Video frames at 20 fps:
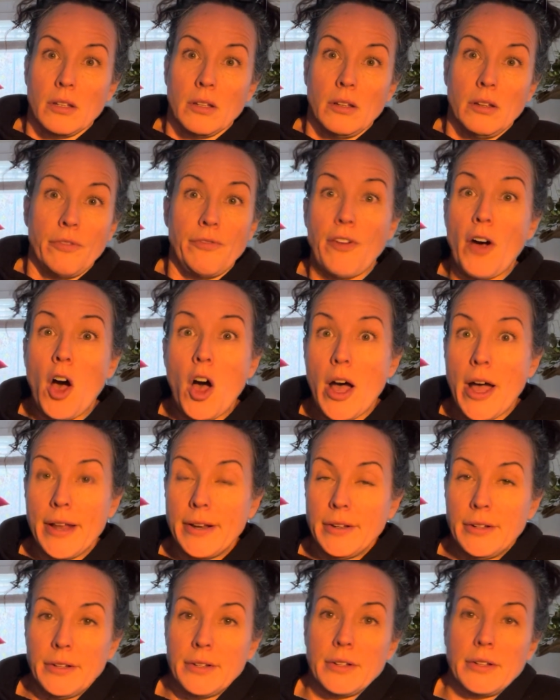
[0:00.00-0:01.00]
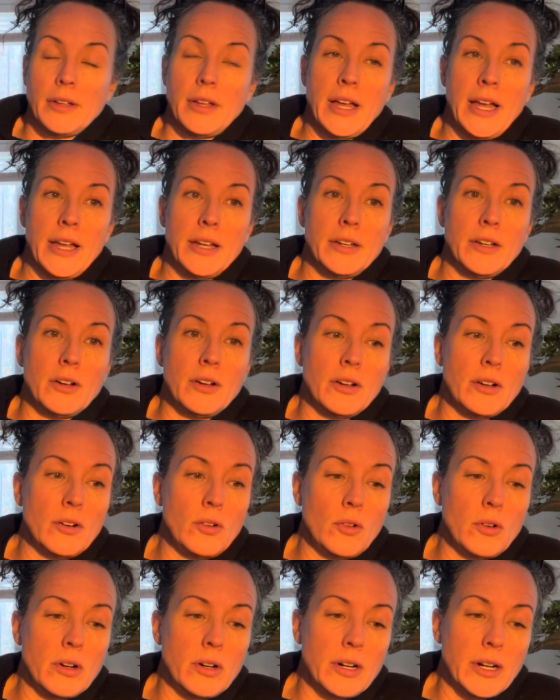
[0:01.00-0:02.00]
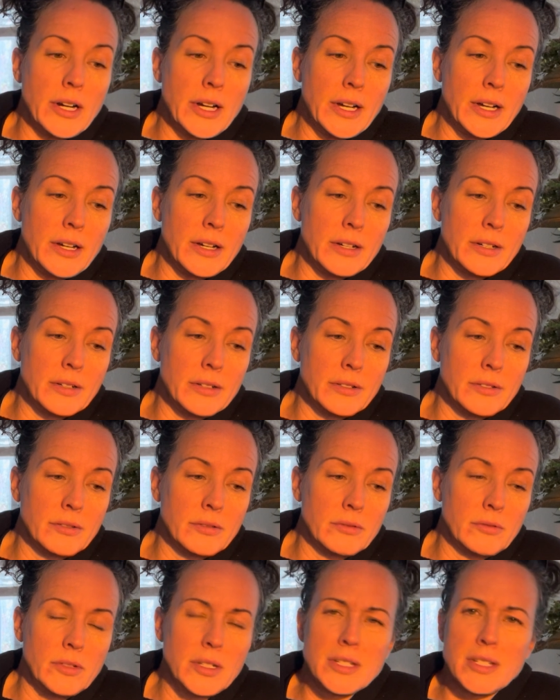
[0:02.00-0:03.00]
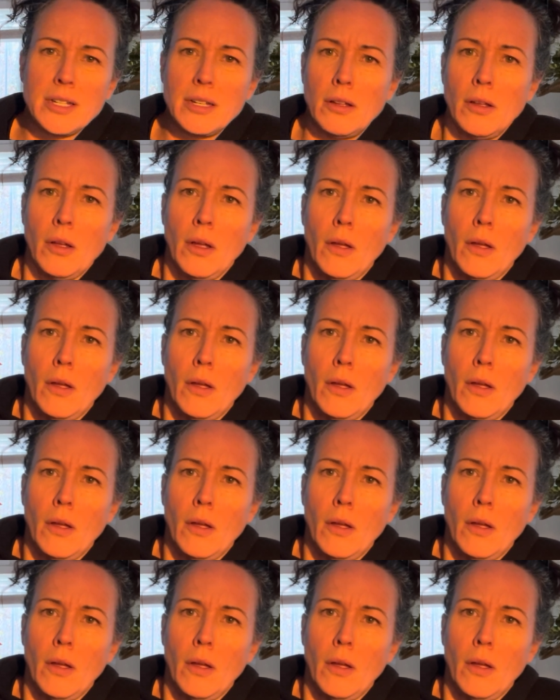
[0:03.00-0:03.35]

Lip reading: fawn, and what is it?